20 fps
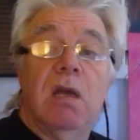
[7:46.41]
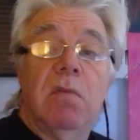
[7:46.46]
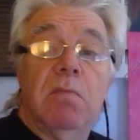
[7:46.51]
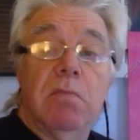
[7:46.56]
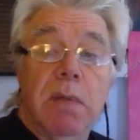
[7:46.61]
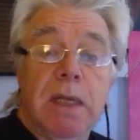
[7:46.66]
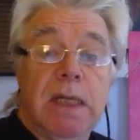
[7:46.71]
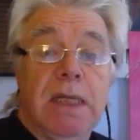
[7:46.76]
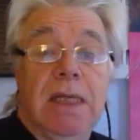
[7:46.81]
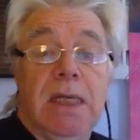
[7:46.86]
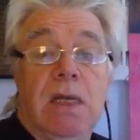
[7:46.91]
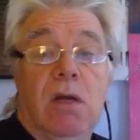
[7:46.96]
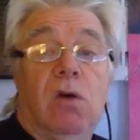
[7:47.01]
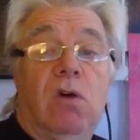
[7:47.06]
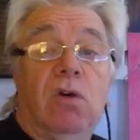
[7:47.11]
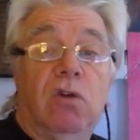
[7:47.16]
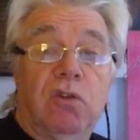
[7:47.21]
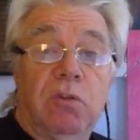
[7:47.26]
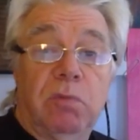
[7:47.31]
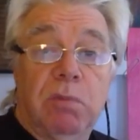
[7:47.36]
many
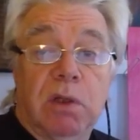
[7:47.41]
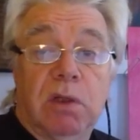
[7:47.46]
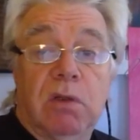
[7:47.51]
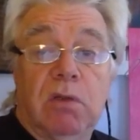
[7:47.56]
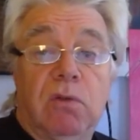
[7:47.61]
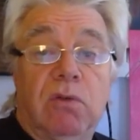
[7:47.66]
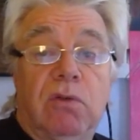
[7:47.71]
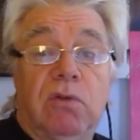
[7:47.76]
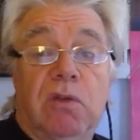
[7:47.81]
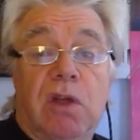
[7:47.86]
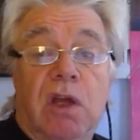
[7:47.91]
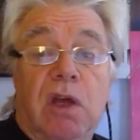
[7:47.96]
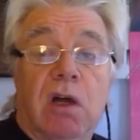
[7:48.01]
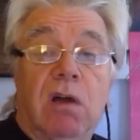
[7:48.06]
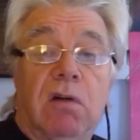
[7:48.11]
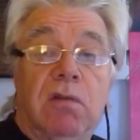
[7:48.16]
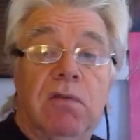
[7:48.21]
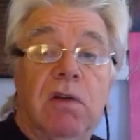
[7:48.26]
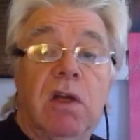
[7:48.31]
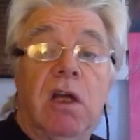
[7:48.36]
hospital
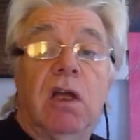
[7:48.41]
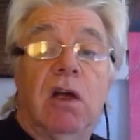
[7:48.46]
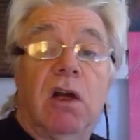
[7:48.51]
staff